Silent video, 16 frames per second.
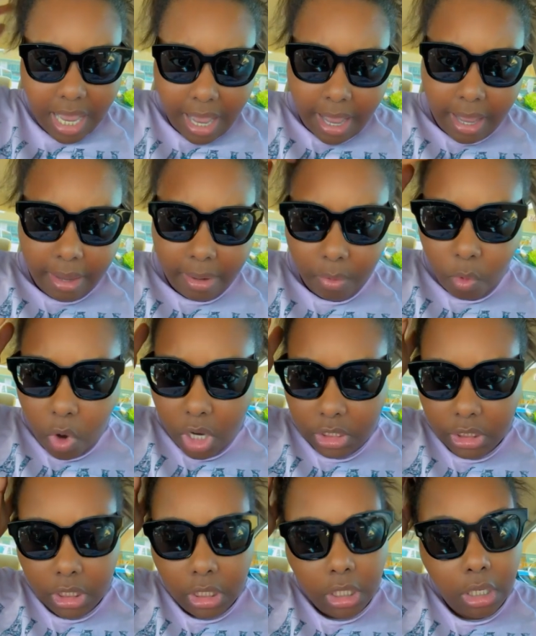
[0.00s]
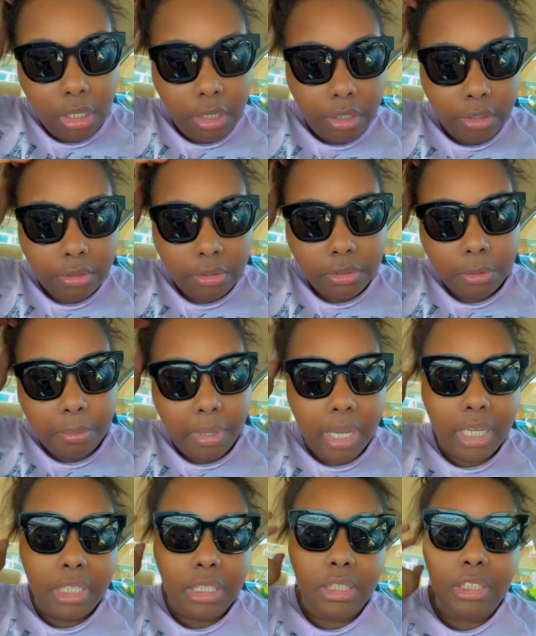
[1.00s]
I'm washing clothes,
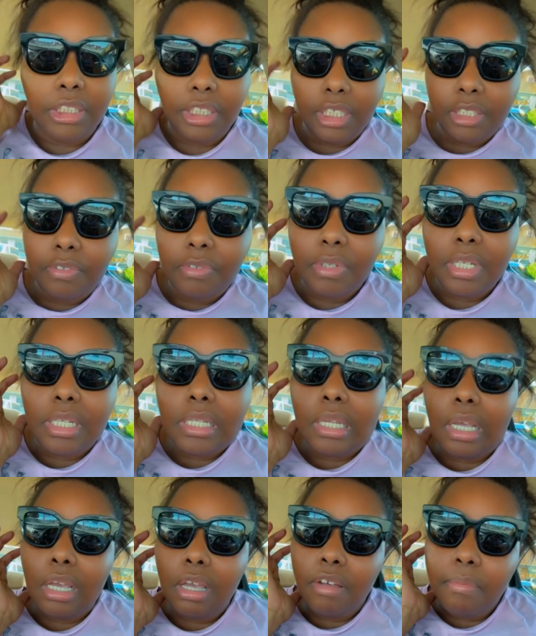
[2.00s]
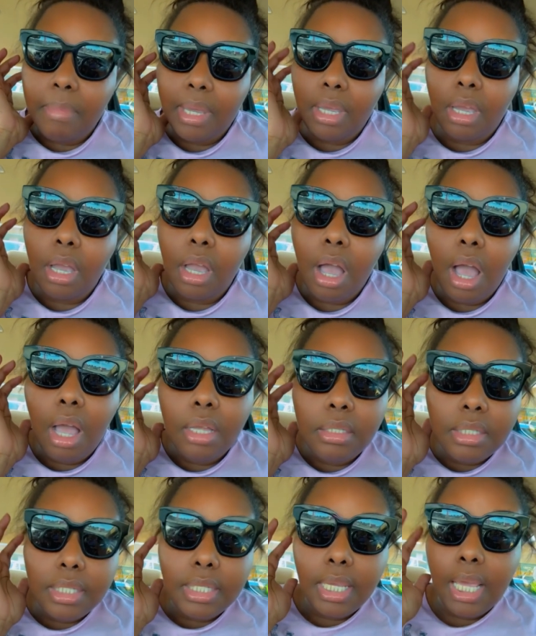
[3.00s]
but just for the sake of making
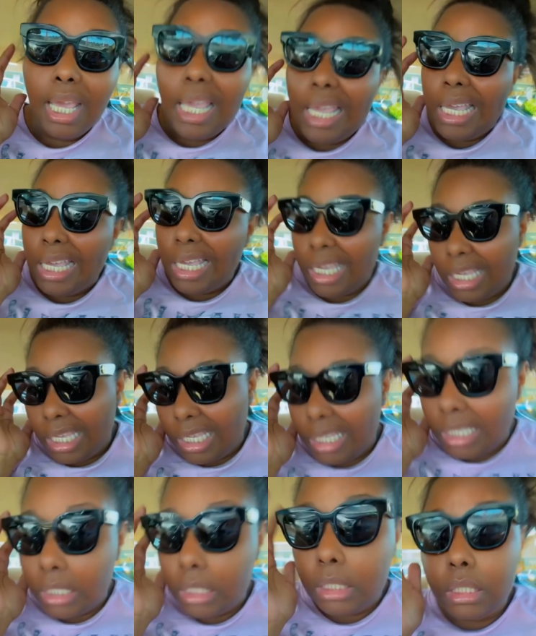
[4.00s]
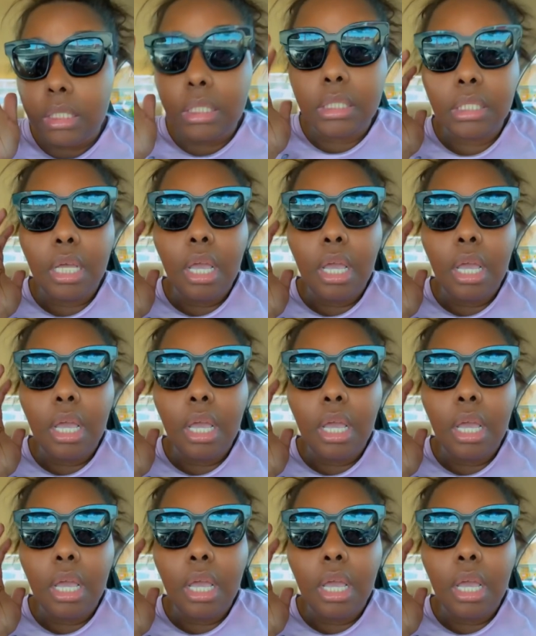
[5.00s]
content.